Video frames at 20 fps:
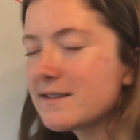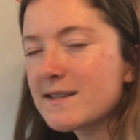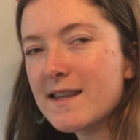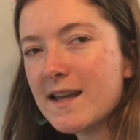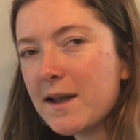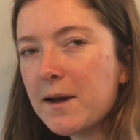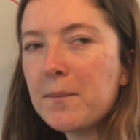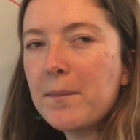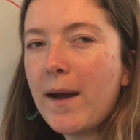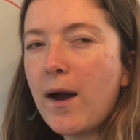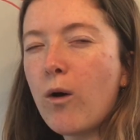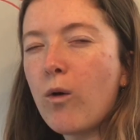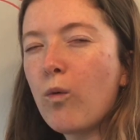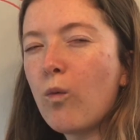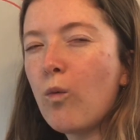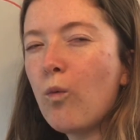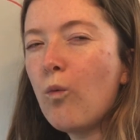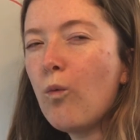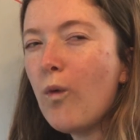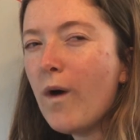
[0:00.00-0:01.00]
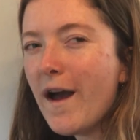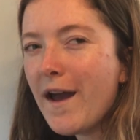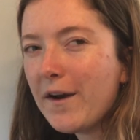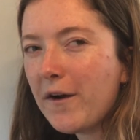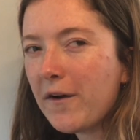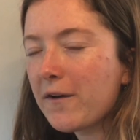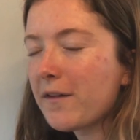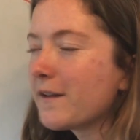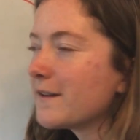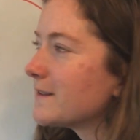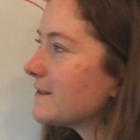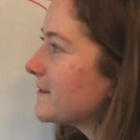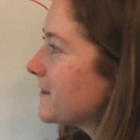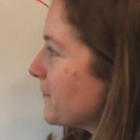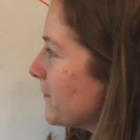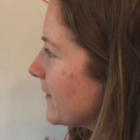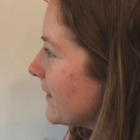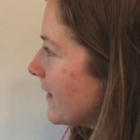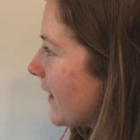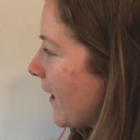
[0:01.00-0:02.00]
think about what are the
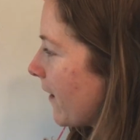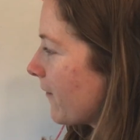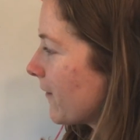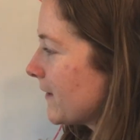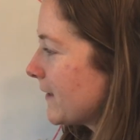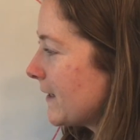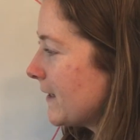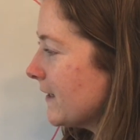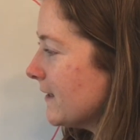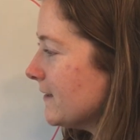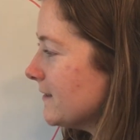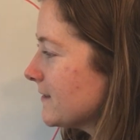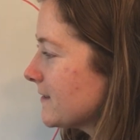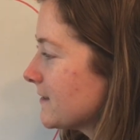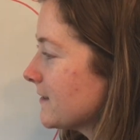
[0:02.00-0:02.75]
similarities